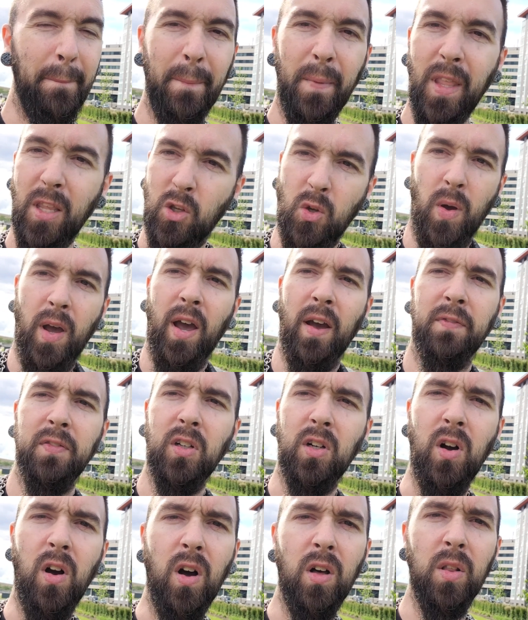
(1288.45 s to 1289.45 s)
You have to
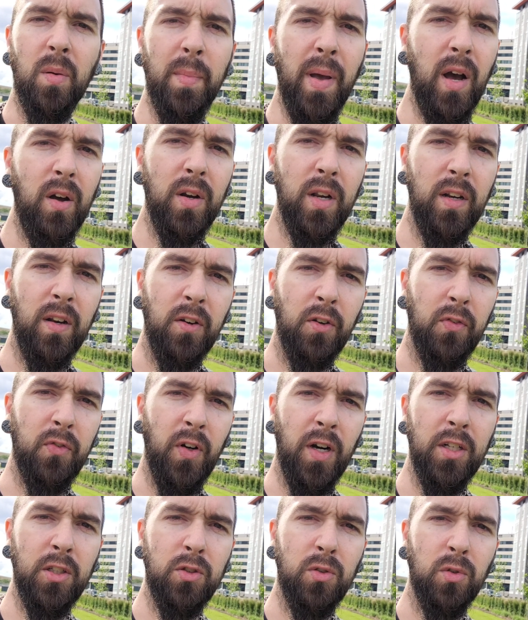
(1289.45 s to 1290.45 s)
call them out in your
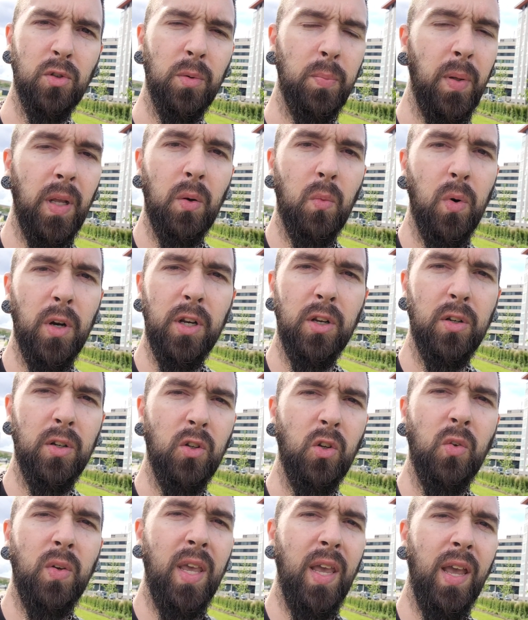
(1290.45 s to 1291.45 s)
friends group. Like, what do
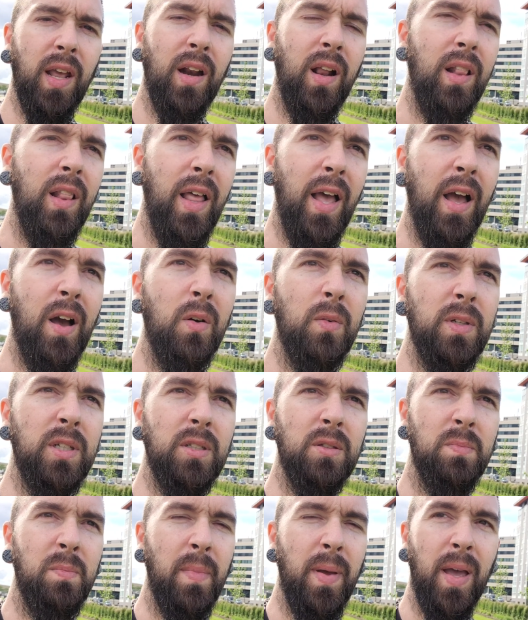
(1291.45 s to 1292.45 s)
you can't allow
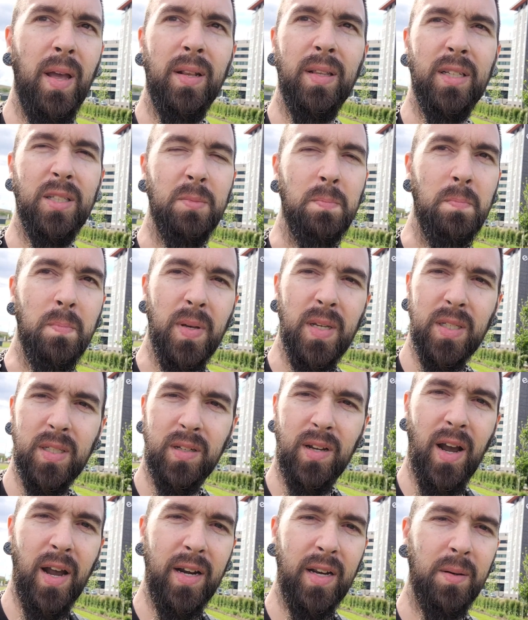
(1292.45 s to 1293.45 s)
these men, these
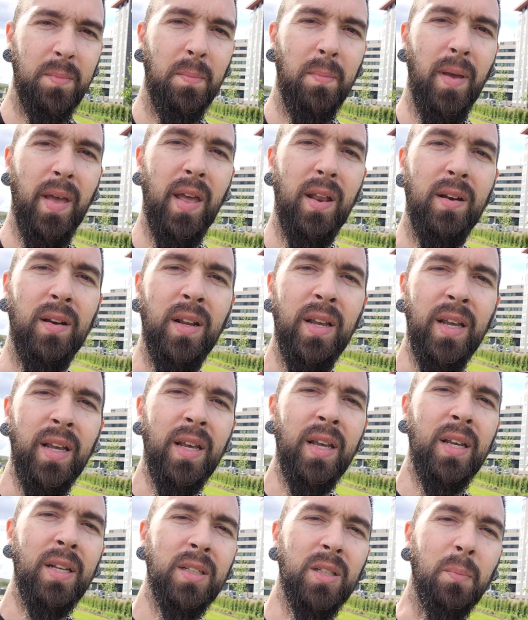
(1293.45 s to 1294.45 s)
misguided men,
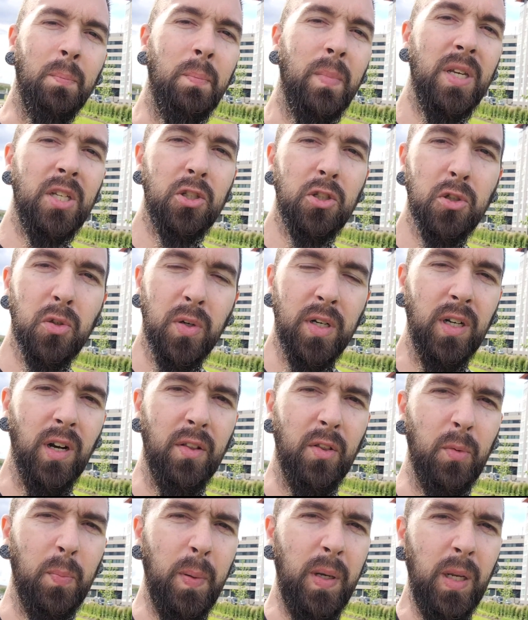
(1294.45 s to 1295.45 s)
to mistreat
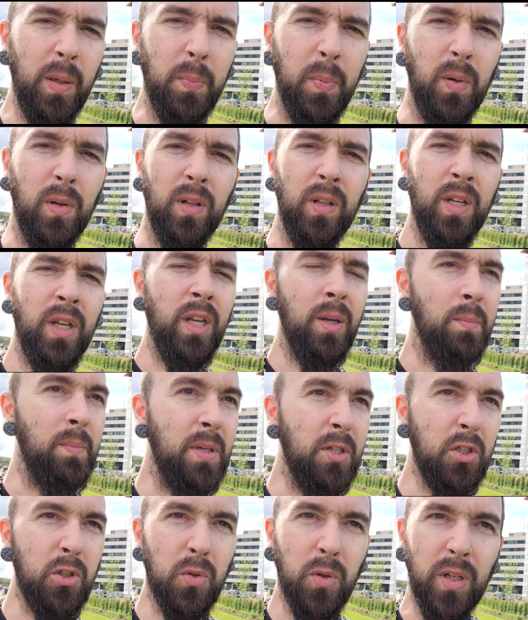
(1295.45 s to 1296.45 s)
other people,
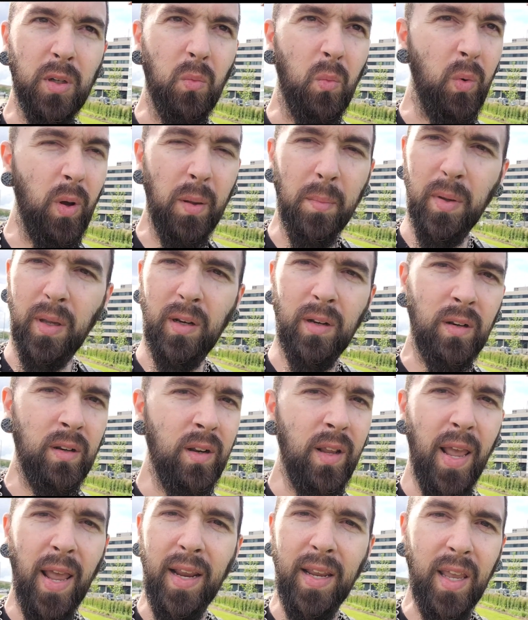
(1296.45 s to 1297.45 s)
mistreat women,
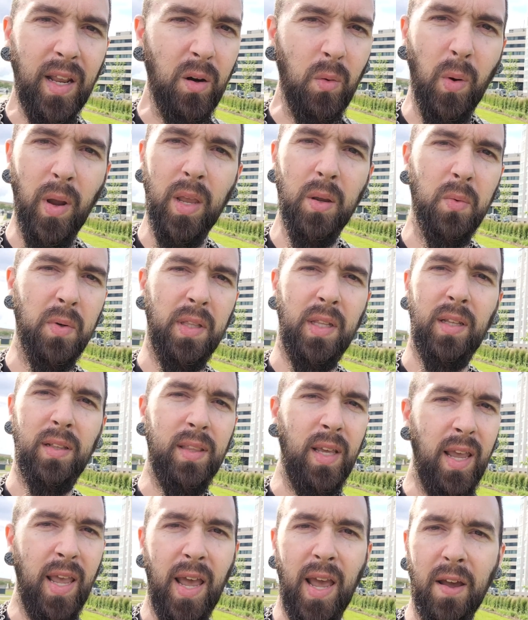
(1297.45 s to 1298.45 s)
and get away with it.
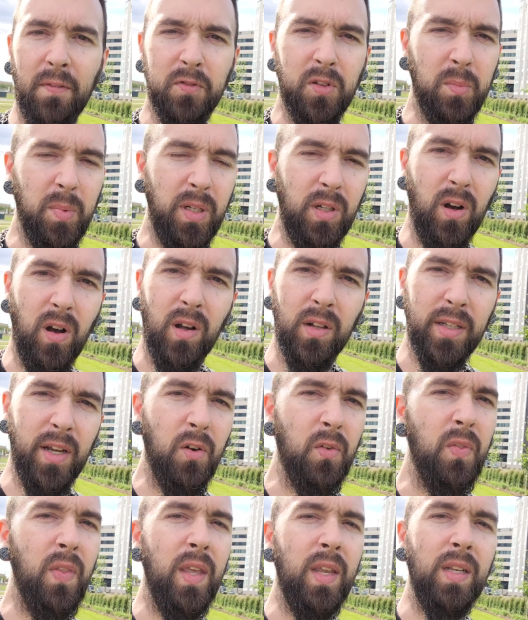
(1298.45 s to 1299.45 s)
They have to be called
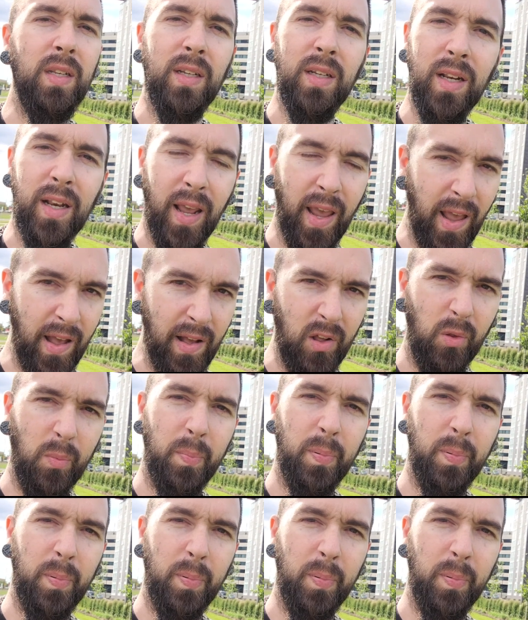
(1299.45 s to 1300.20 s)
out and they need help.